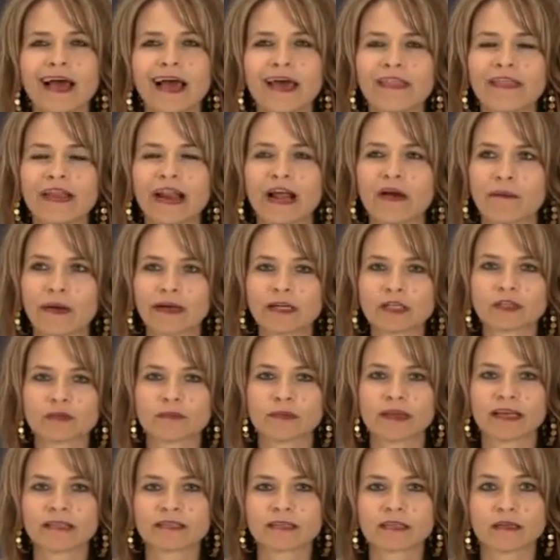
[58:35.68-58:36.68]
and then I went to
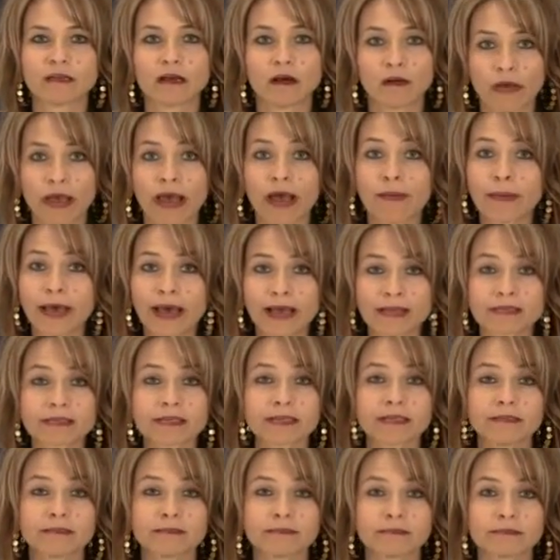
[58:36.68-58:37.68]
him and I said, "Okay, I'm
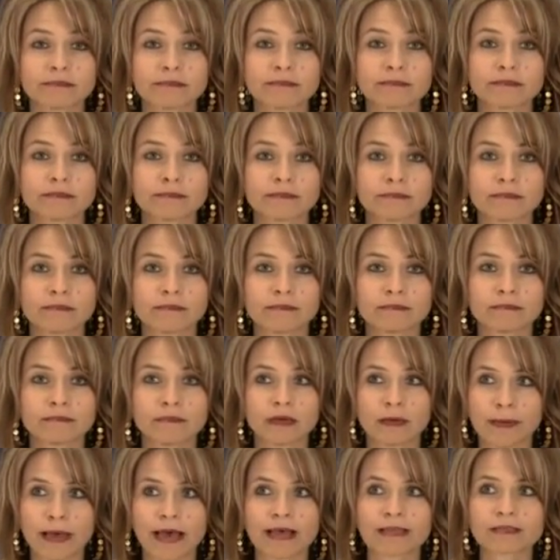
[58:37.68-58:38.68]
asking,
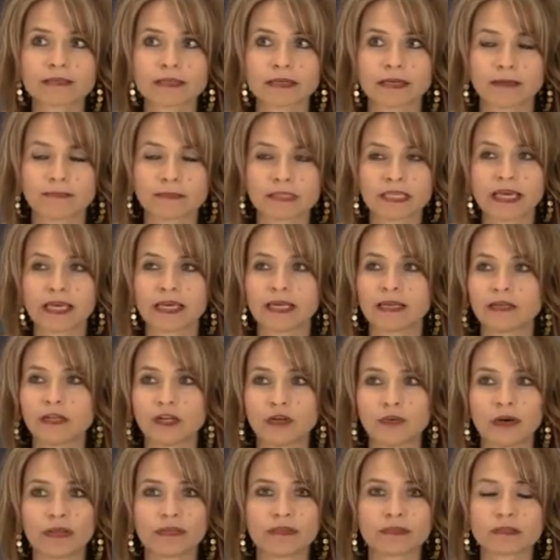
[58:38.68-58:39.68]
I'm asking, I'm saying, you
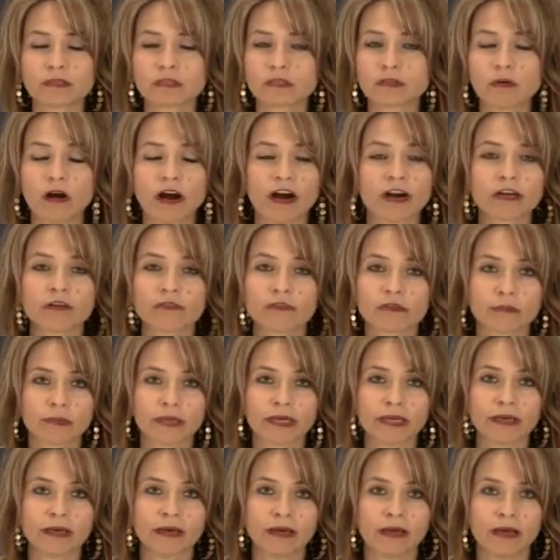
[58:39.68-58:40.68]
know what, this is too hard for
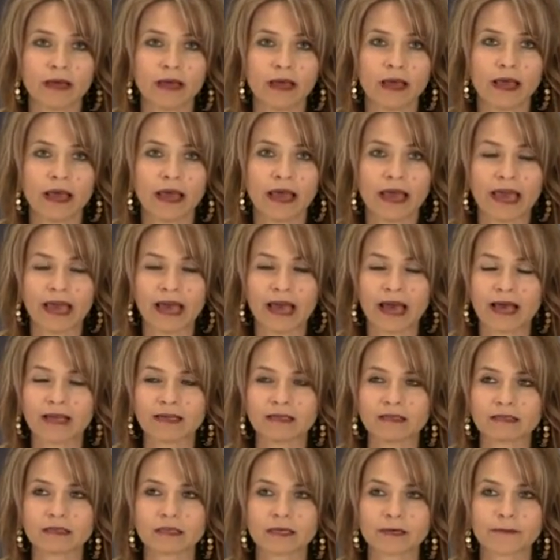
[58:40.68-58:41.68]
me,
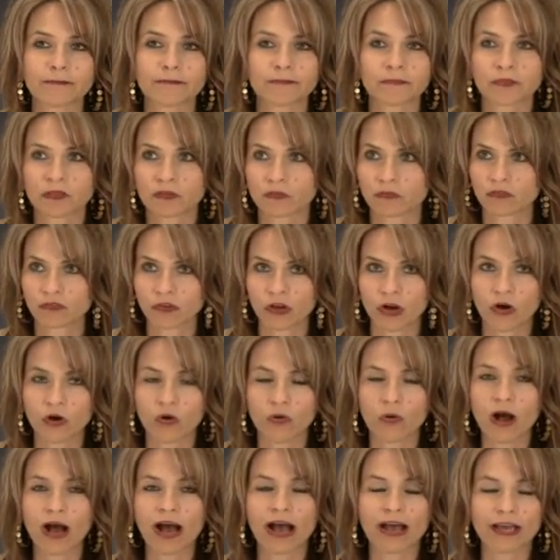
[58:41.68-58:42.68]
and
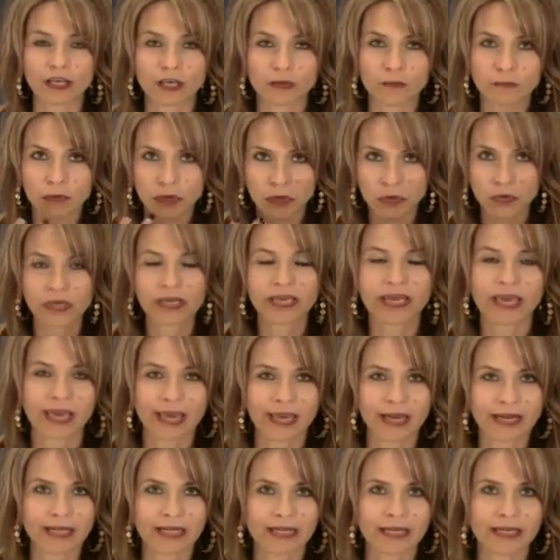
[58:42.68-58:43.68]
so I
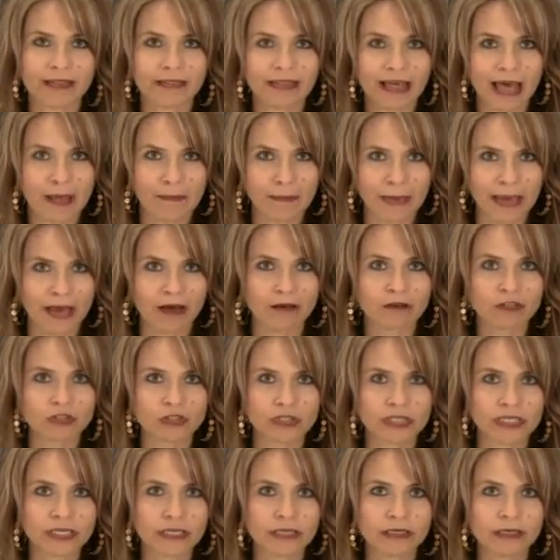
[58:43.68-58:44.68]
communicated that
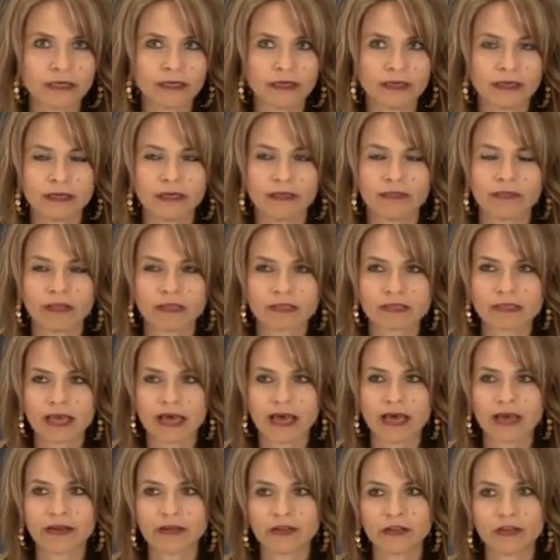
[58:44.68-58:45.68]
boundary that
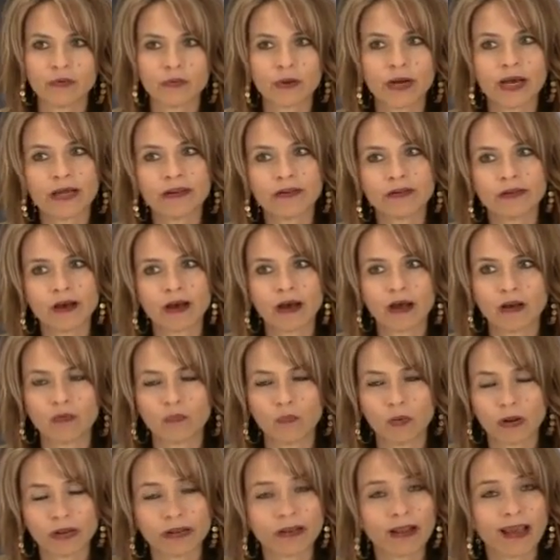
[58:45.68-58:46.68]
said, you know what,
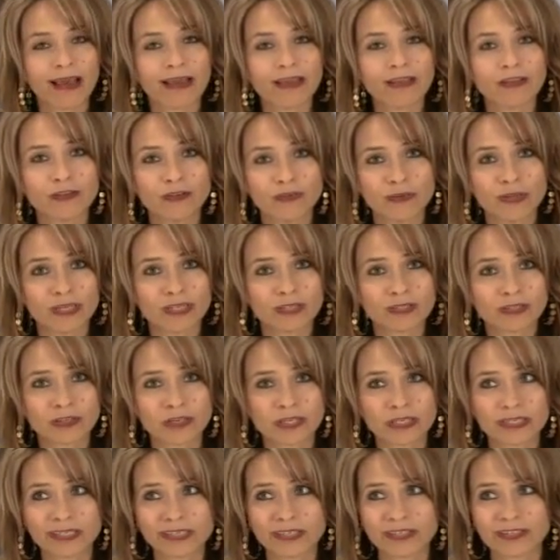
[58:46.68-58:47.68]
on one night you need to
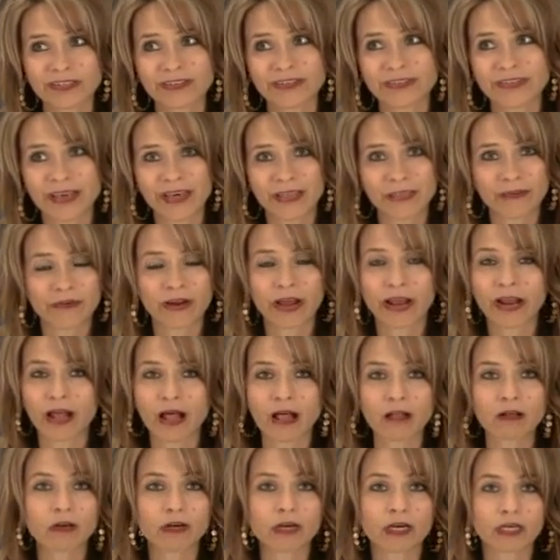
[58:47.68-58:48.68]
cook dinner and the other night
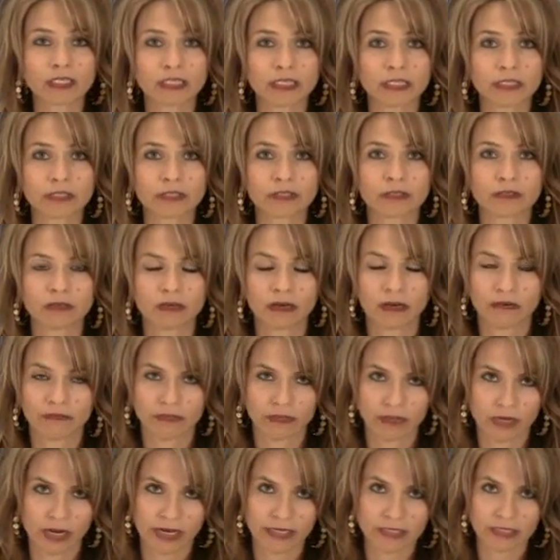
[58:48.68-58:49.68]
I'll cook dinner
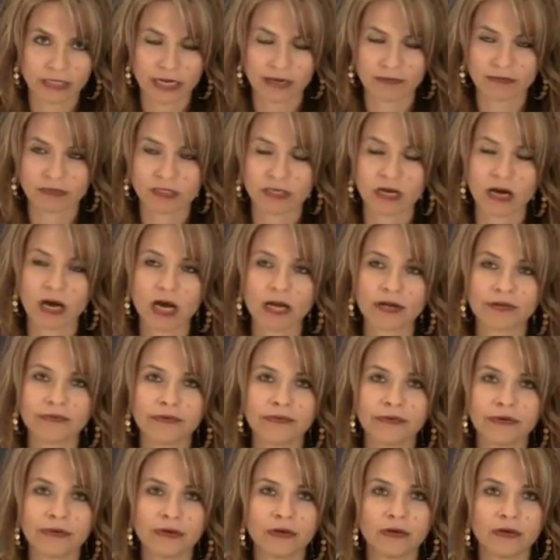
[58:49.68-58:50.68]
of the nights that I was gone.